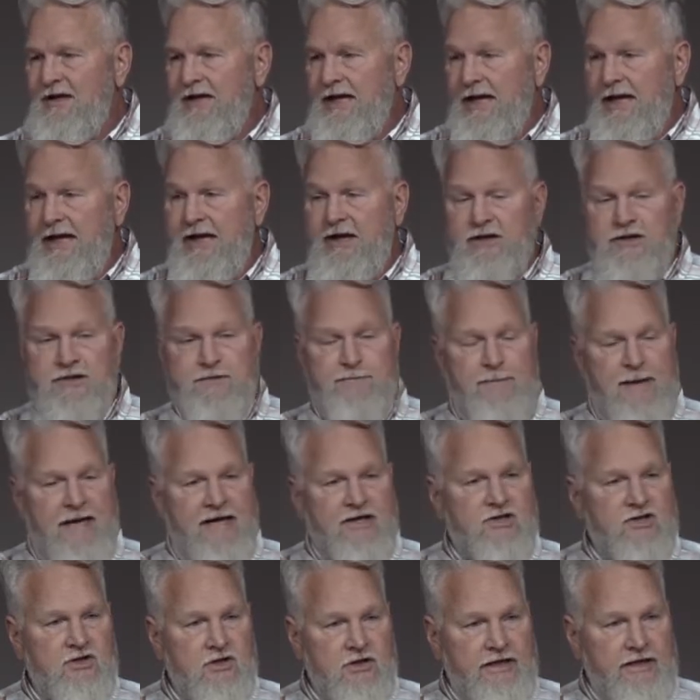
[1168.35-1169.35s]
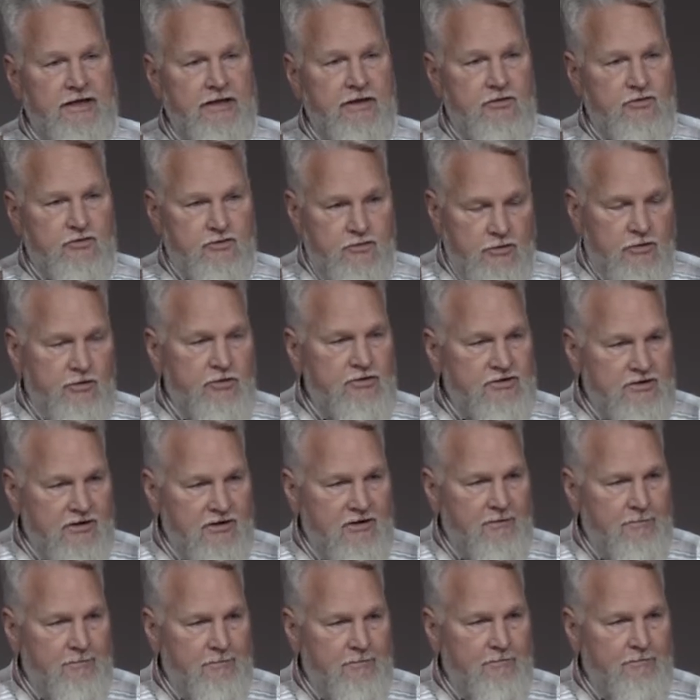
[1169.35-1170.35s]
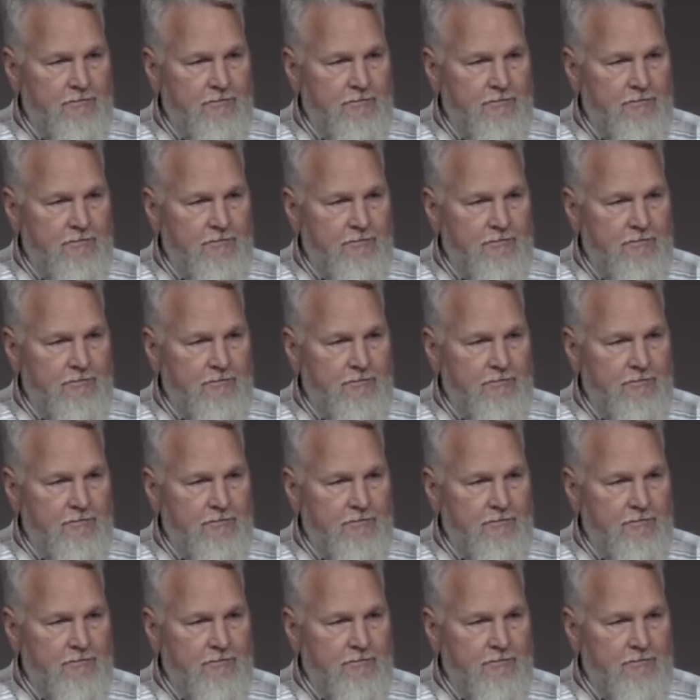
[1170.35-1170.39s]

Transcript: and especially Jerusalem,